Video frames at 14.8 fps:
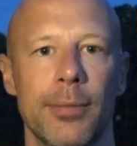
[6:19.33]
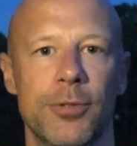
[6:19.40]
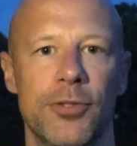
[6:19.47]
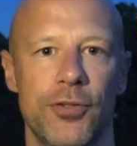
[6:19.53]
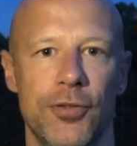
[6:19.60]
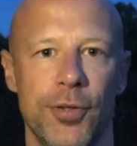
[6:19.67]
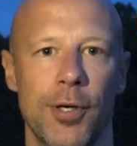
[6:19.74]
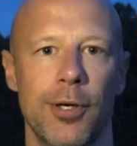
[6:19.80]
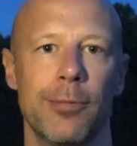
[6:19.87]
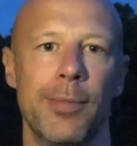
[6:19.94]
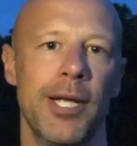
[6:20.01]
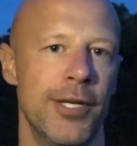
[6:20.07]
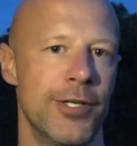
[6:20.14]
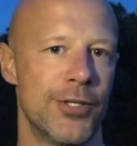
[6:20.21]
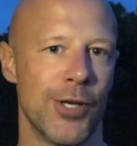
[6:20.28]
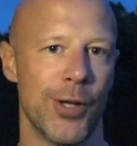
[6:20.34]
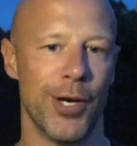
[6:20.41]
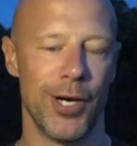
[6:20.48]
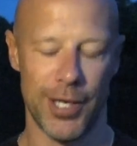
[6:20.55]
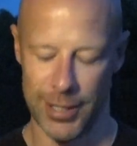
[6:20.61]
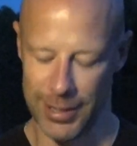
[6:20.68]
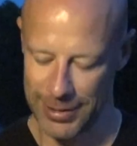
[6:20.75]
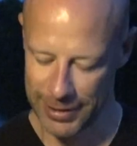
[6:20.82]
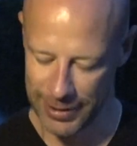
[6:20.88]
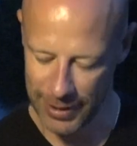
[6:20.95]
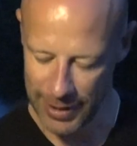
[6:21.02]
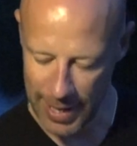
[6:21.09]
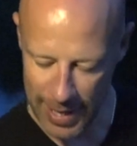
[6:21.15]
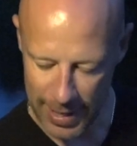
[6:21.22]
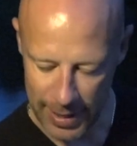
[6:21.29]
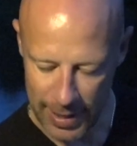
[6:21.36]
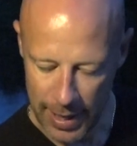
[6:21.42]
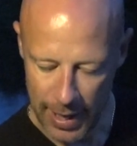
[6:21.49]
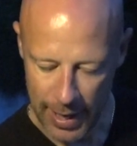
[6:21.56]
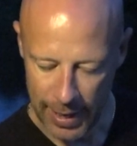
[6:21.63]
of strobe, so there is that.